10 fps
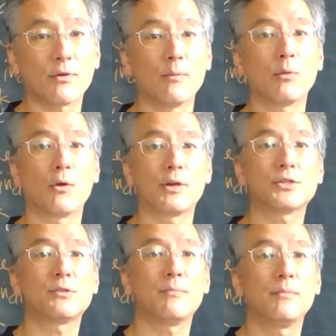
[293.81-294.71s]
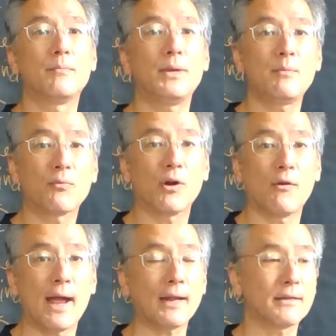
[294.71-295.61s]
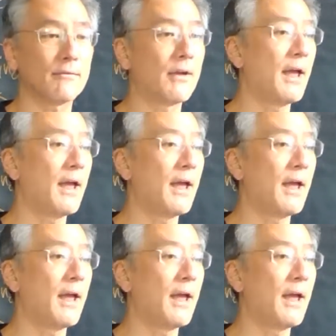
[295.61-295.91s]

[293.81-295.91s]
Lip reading: employers to be proactive.